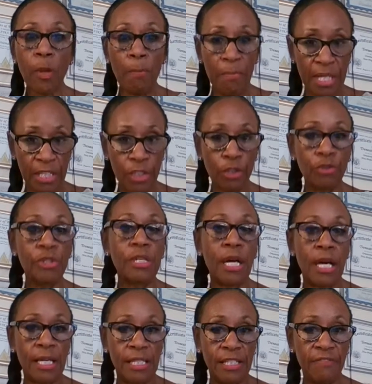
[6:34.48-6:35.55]
mental
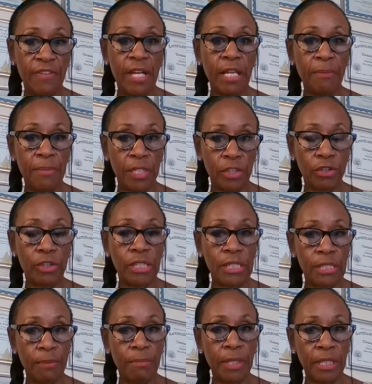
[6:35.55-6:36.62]
developmental
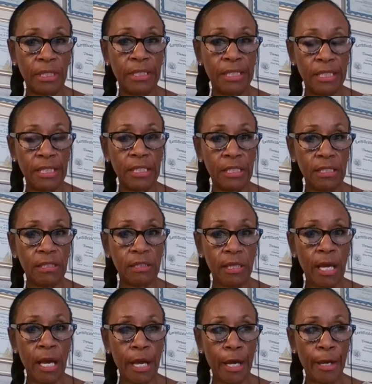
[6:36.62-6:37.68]
disabilities,
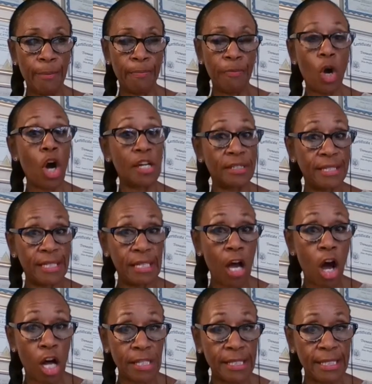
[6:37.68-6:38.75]

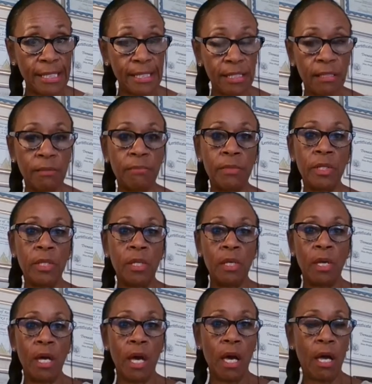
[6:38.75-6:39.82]
autism,
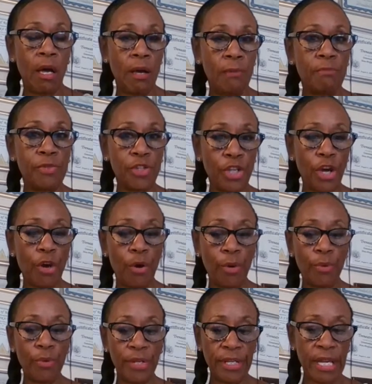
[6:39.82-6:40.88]

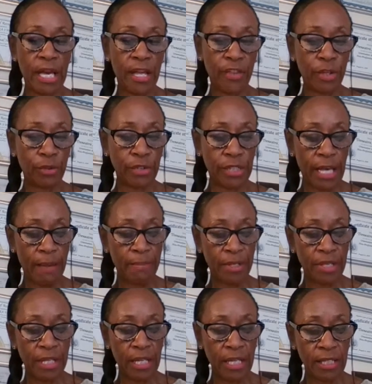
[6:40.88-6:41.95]
so yeah, those type
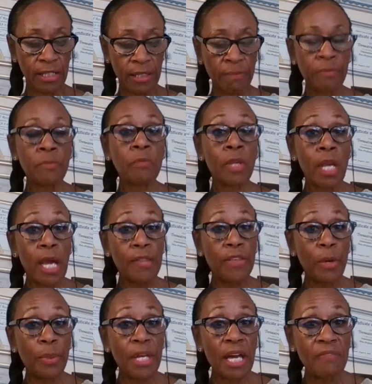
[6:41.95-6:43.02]
of things. And
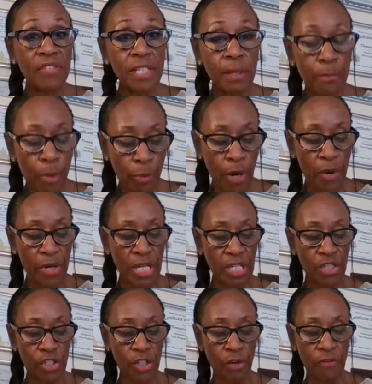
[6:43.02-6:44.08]
then we have temporary
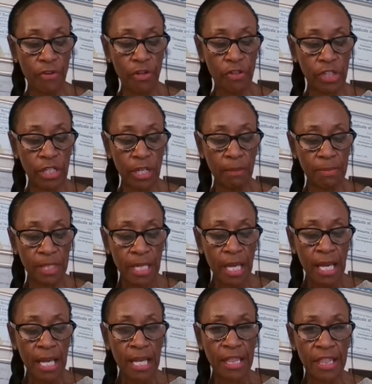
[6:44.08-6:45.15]
conservatorships.
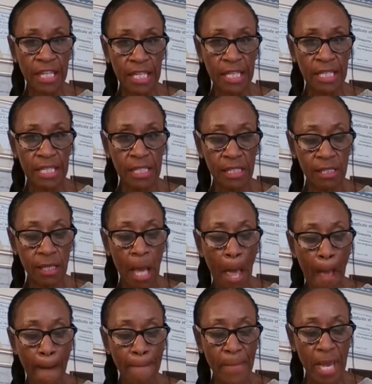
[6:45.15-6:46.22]
These
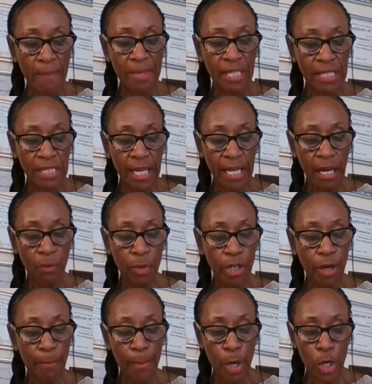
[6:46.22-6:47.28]
may be set up
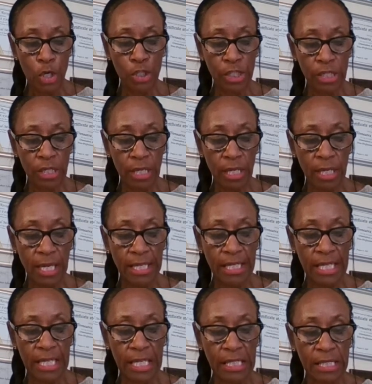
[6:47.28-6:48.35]
when a person
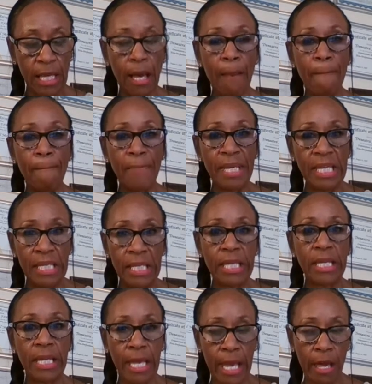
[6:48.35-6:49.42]
needs
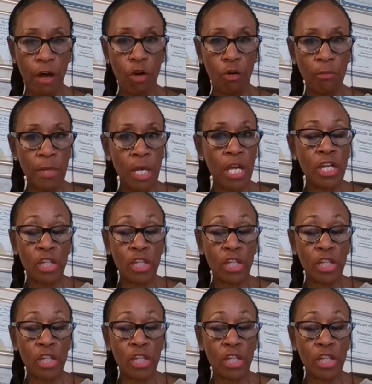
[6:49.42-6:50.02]
immediate help.